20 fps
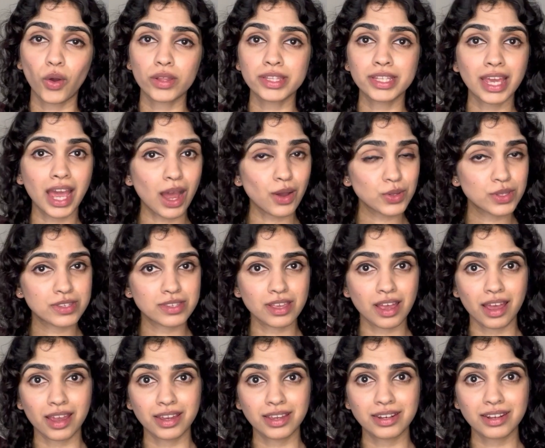on the
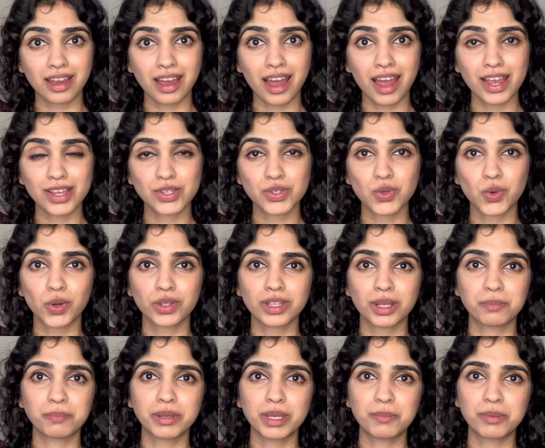outside, I saw
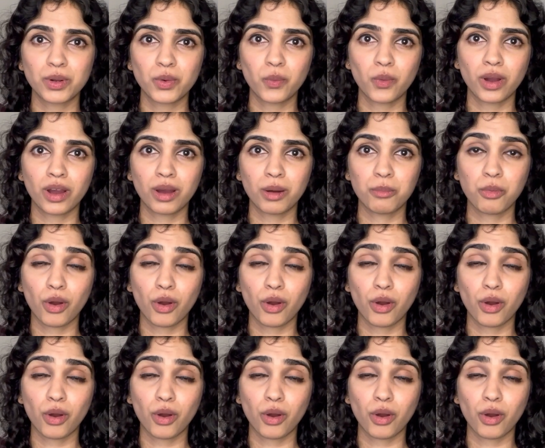that people were